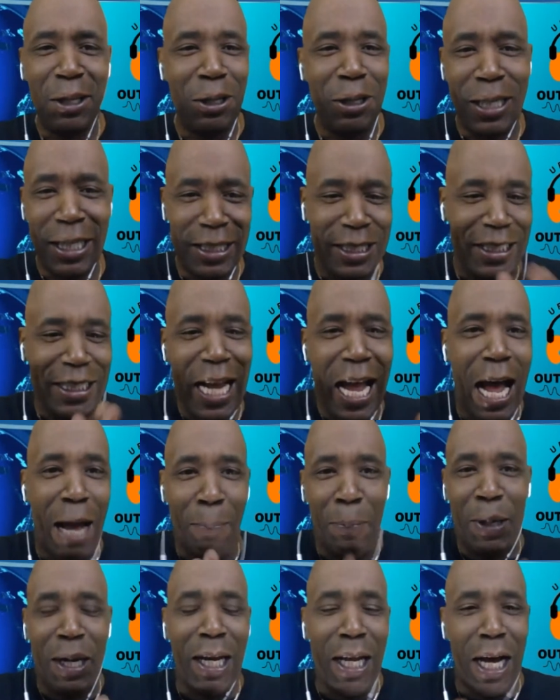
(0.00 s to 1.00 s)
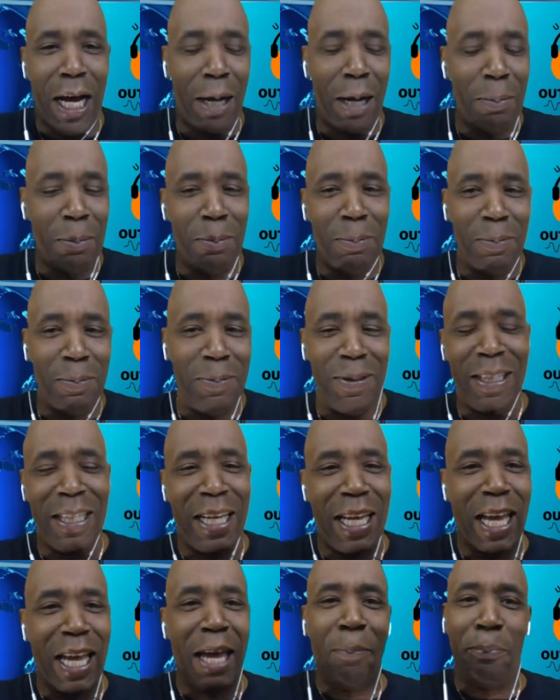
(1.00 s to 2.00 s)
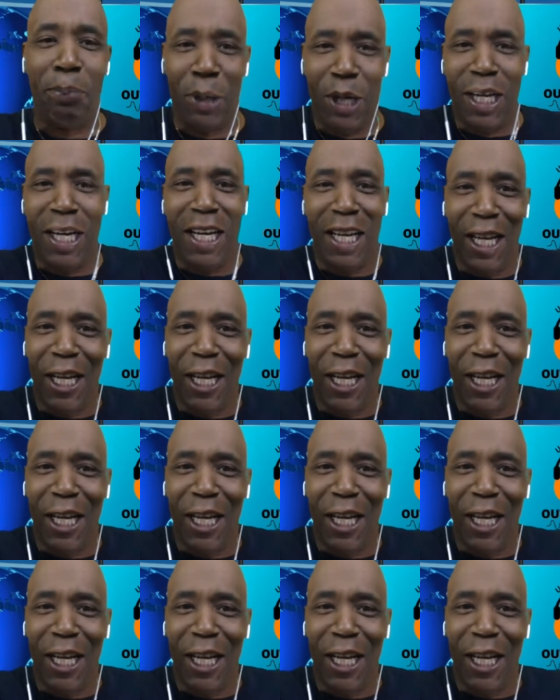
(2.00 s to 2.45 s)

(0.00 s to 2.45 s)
you can chop it up and put